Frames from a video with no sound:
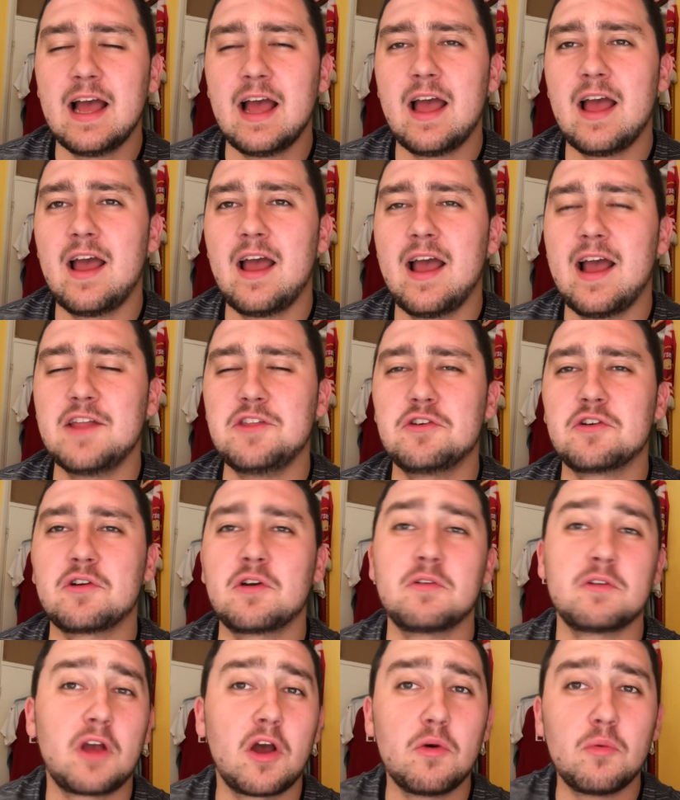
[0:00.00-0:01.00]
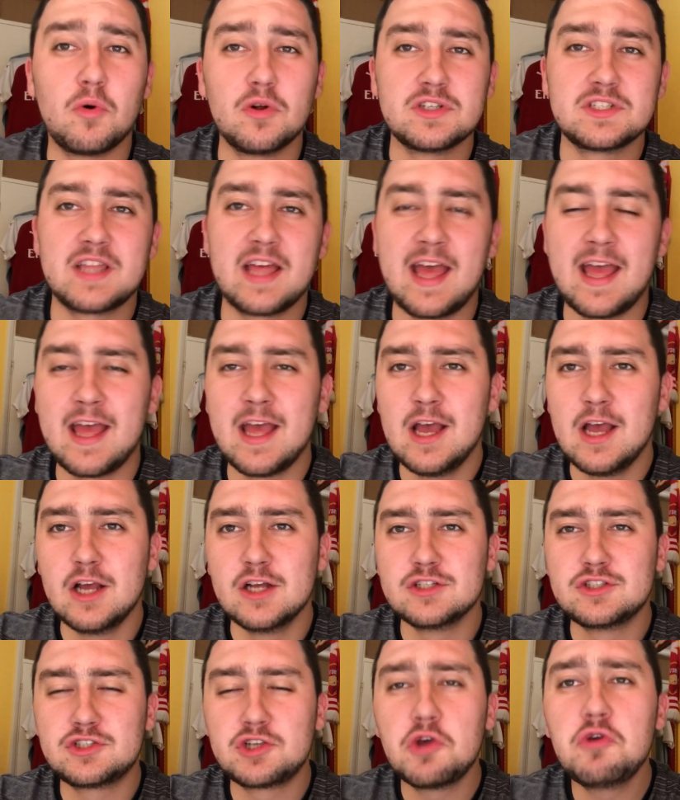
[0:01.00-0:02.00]
uh, and you can go watch their
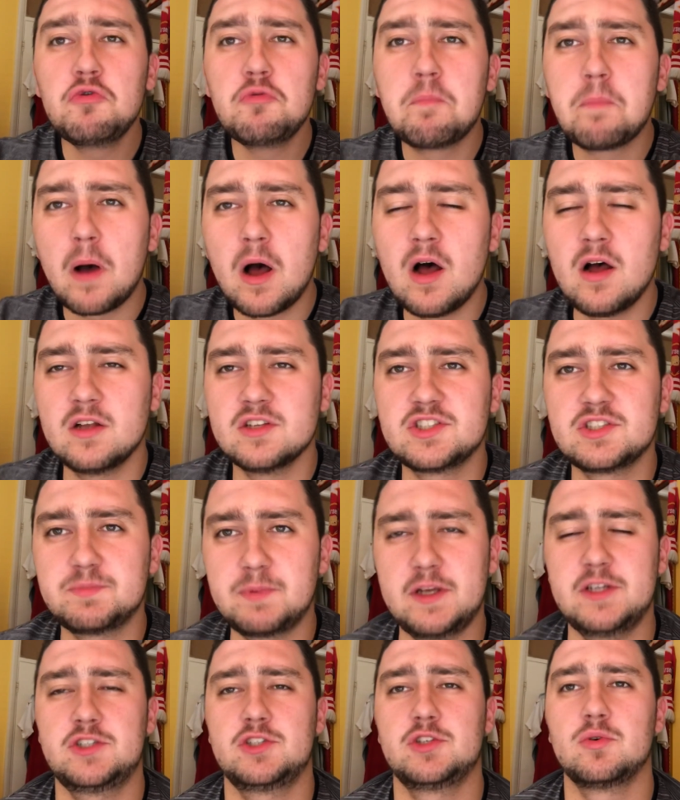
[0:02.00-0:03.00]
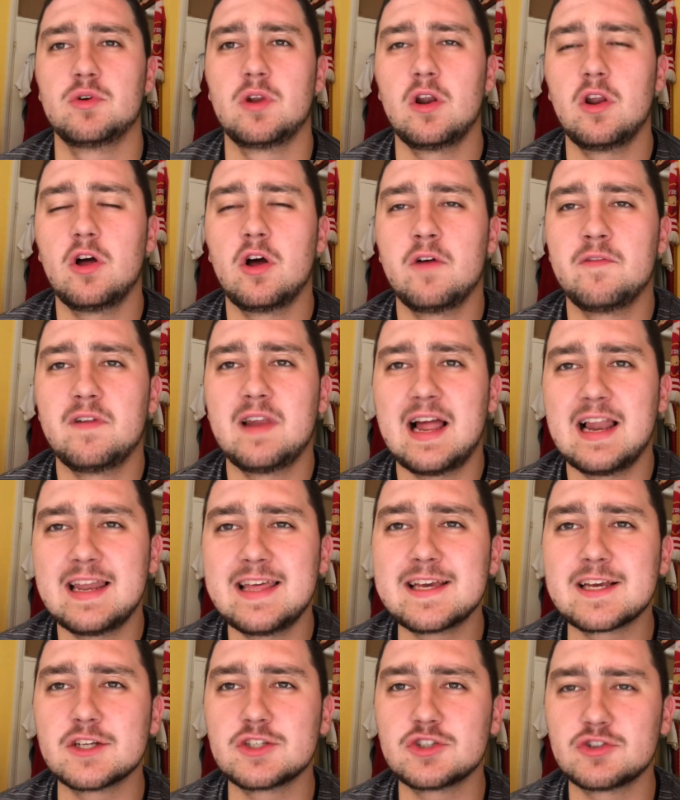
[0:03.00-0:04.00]
two-part special on a lot of La
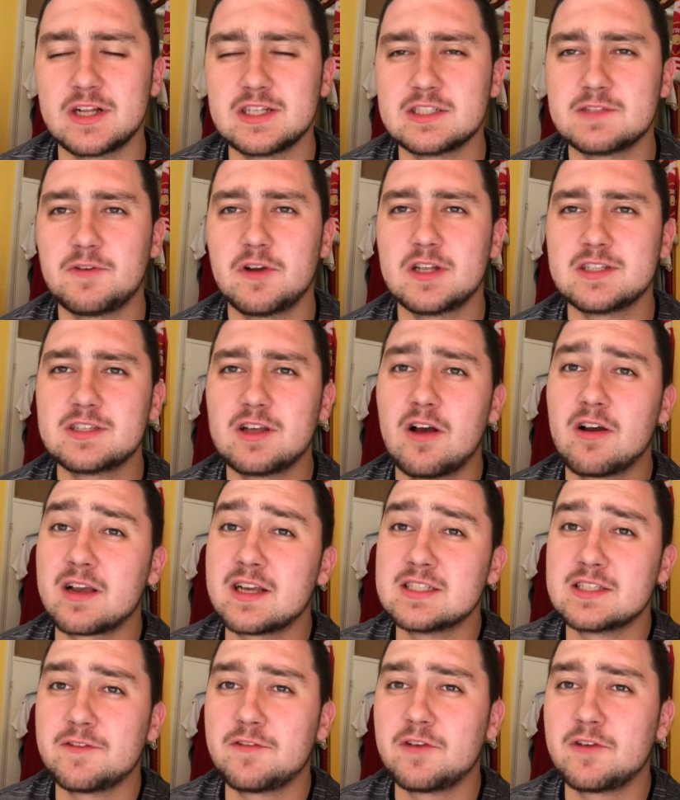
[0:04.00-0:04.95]
Liga transfer targets.